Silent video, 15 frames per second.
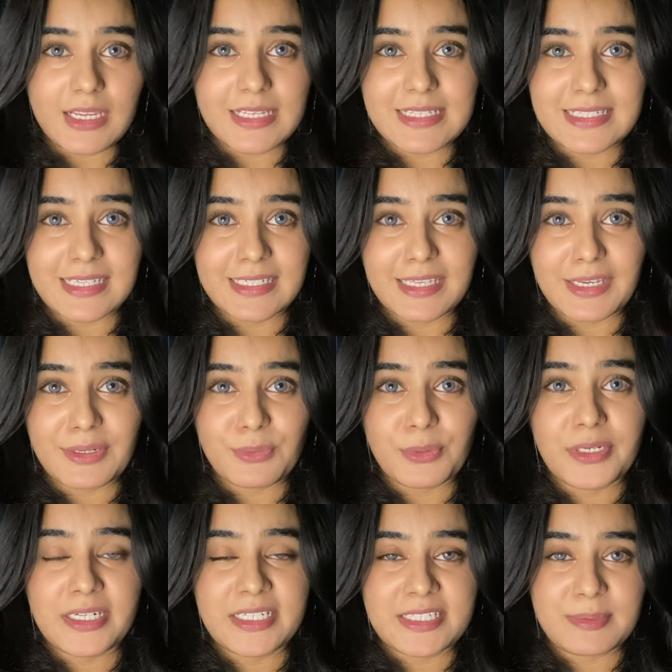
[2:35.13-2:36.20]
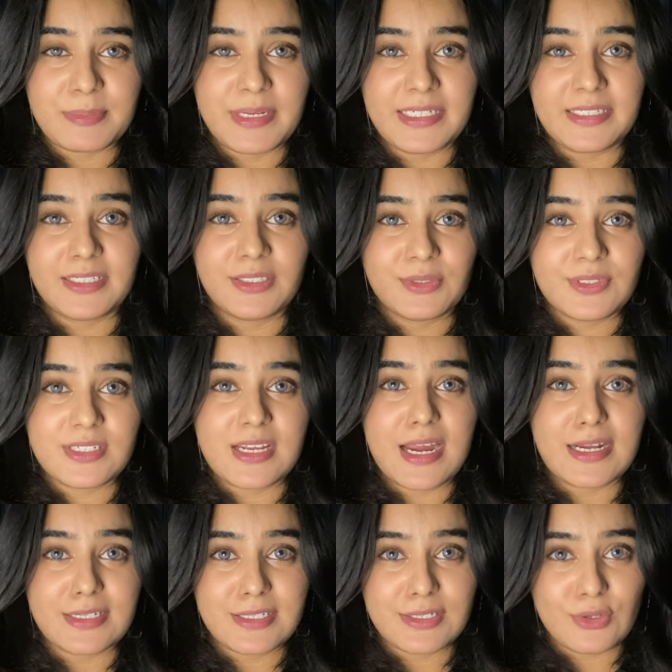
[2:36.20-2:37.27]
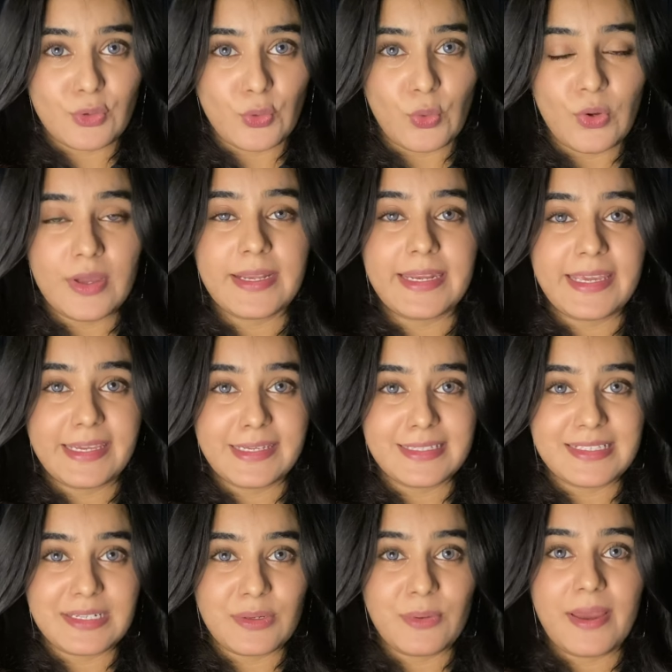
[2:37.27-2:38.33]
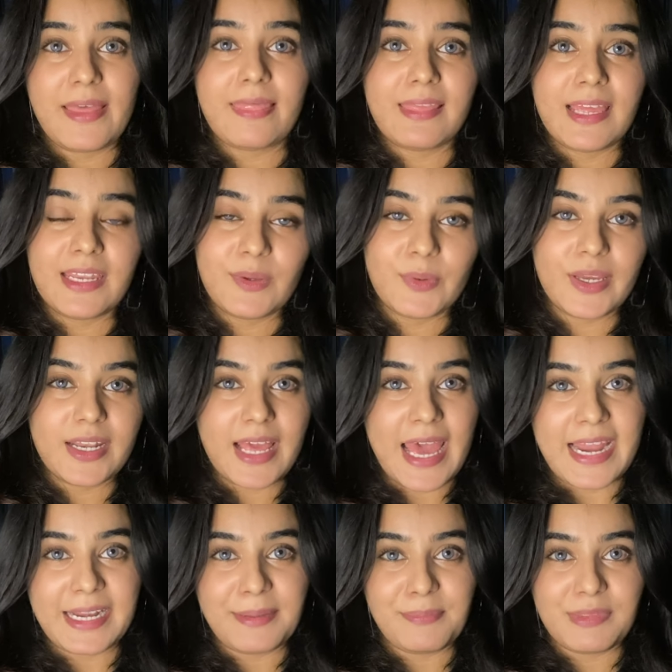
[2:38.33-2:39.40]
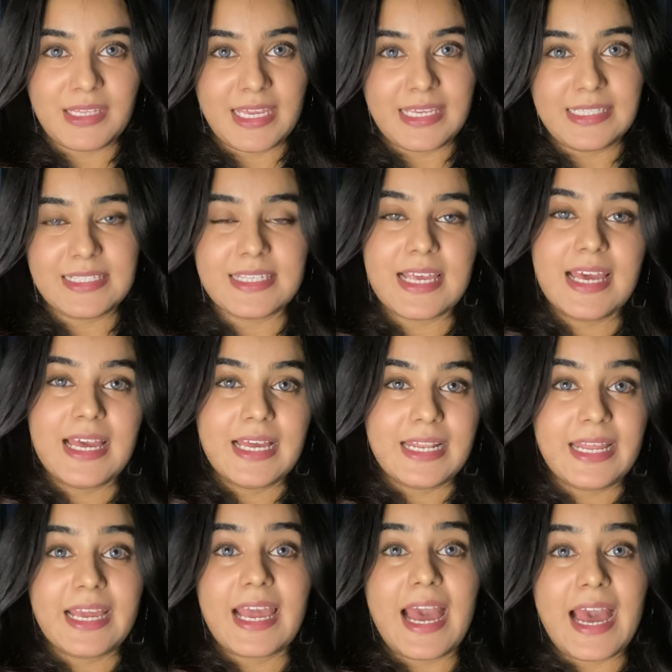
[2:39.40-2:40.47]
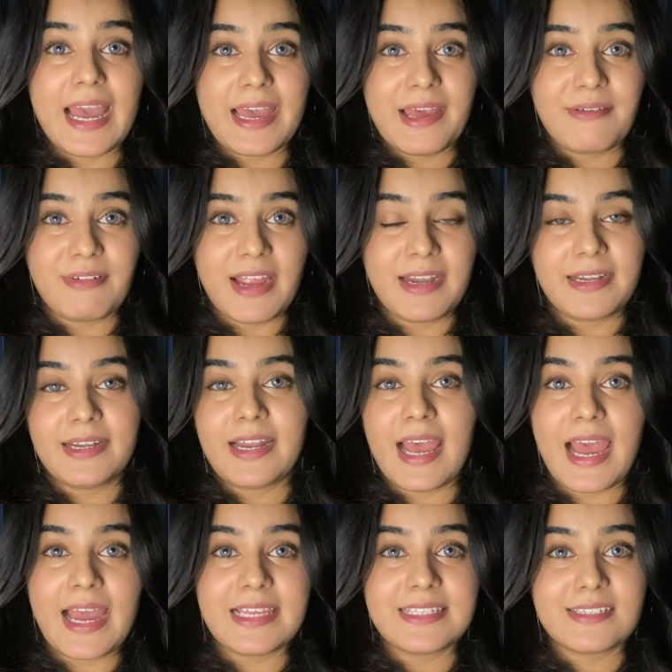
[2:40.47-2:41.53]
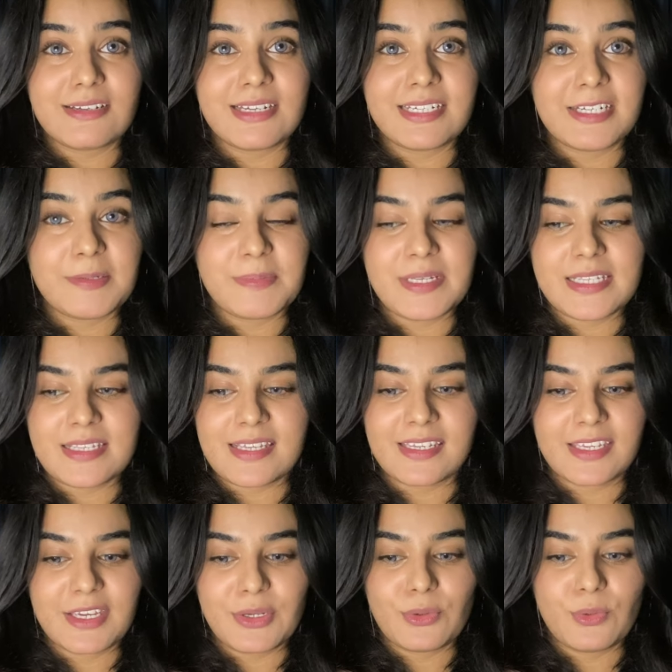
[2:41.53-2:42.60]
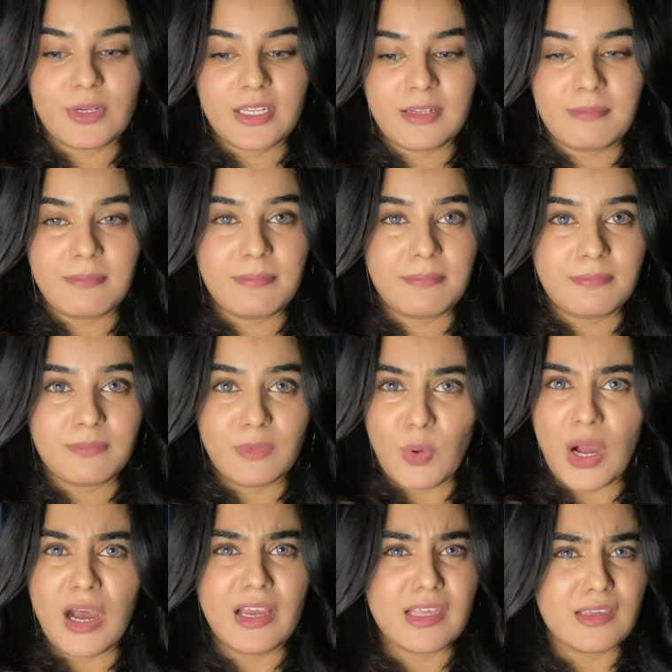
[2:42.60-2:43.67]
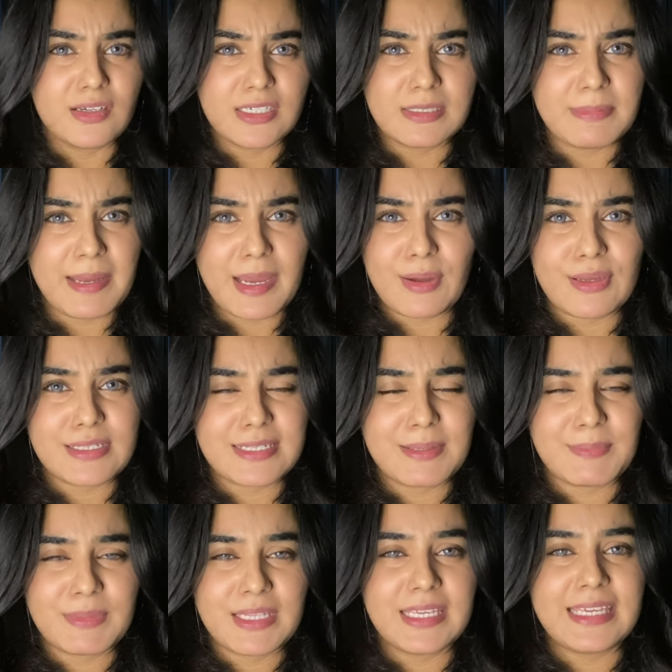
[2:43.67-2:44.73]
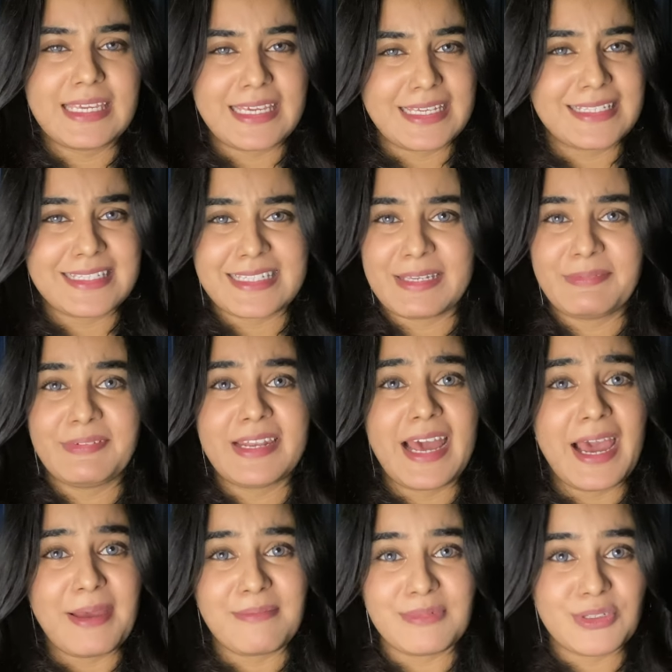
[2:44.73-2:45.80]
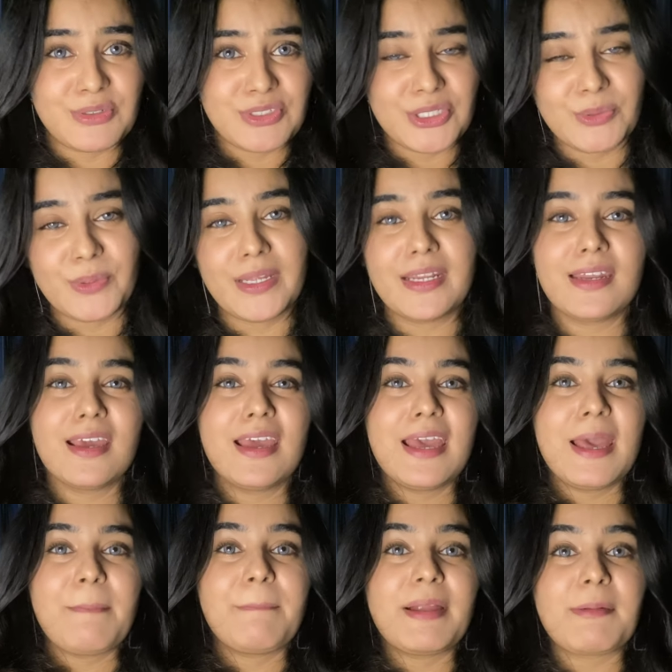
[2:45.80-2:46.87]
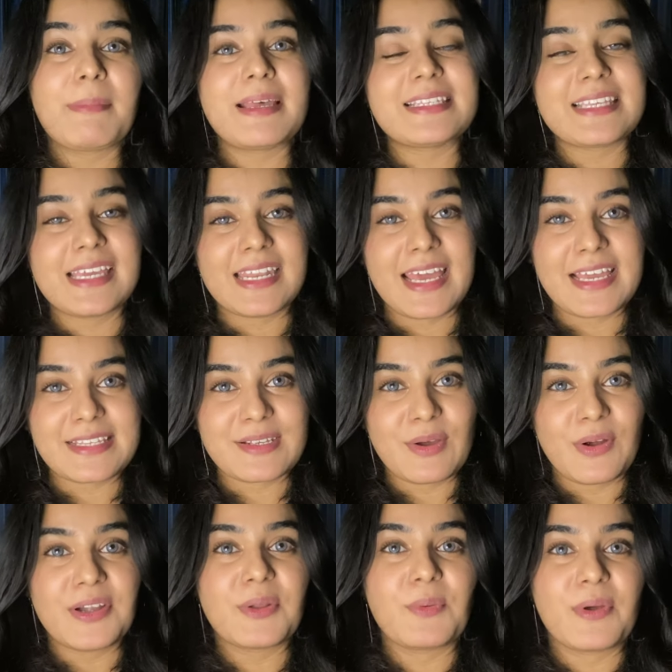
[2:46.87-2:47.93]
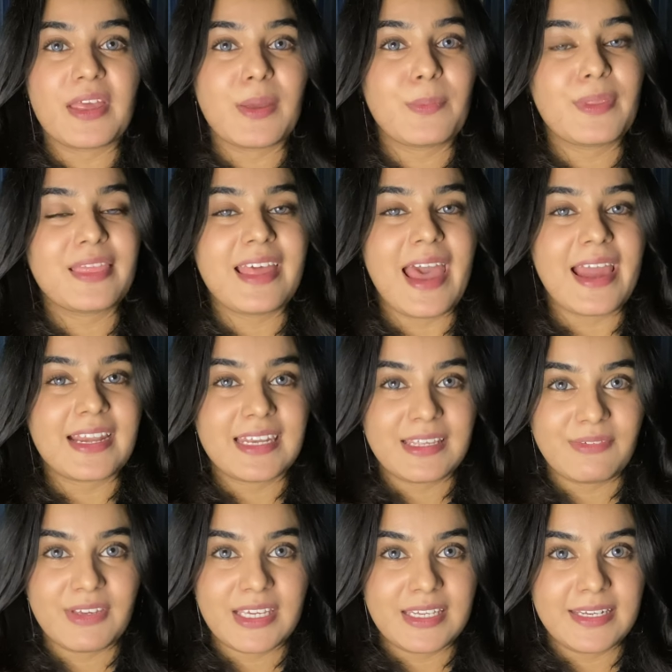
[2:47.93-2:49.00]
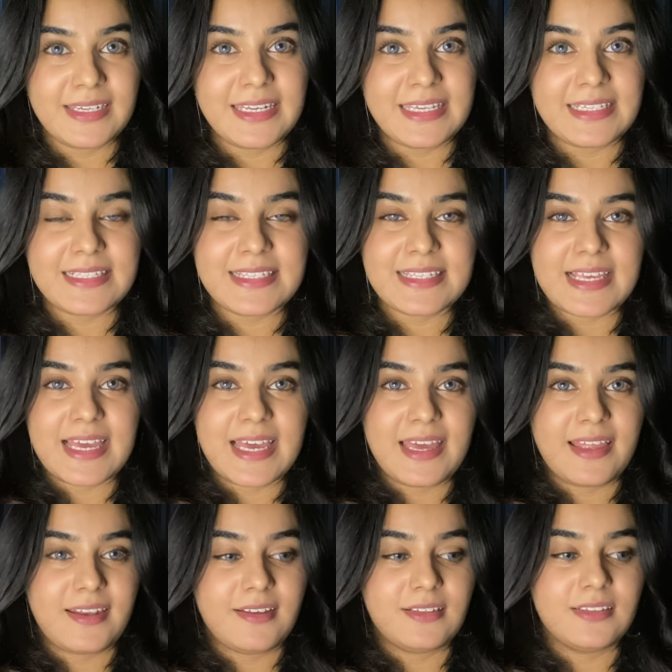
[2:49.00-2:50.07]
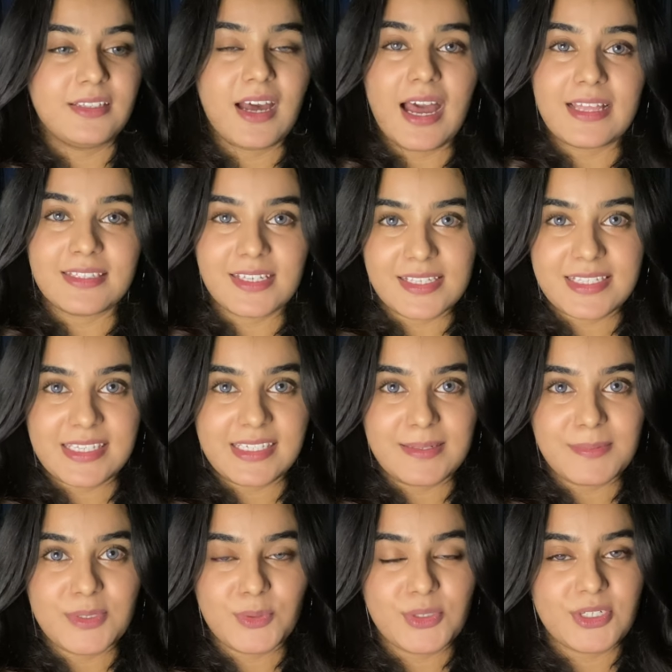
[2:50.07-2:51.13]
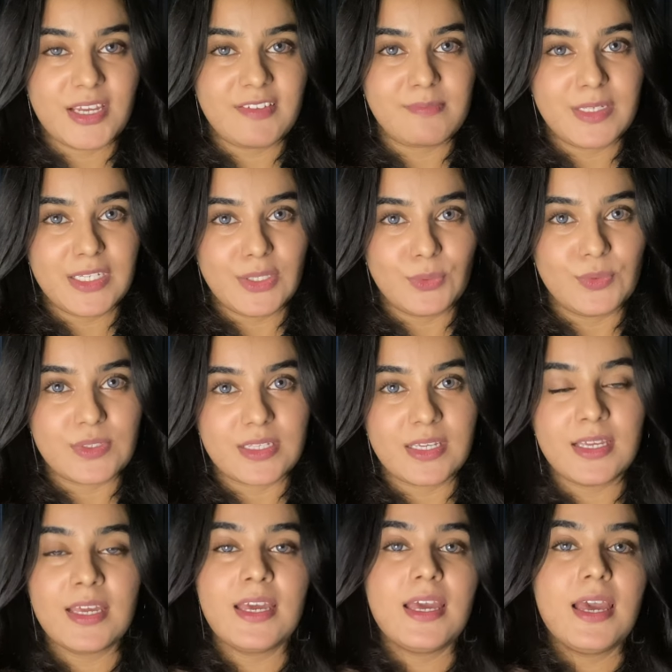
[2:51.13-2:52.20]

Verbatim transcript: skincare routine, it's better to start slow, take it slow, and then you can add up things like I have added. I started my skincare routine a year back or something. Yes, even I am new to it, but my skin has got okay with the active ingredients and the other serums which I've been using.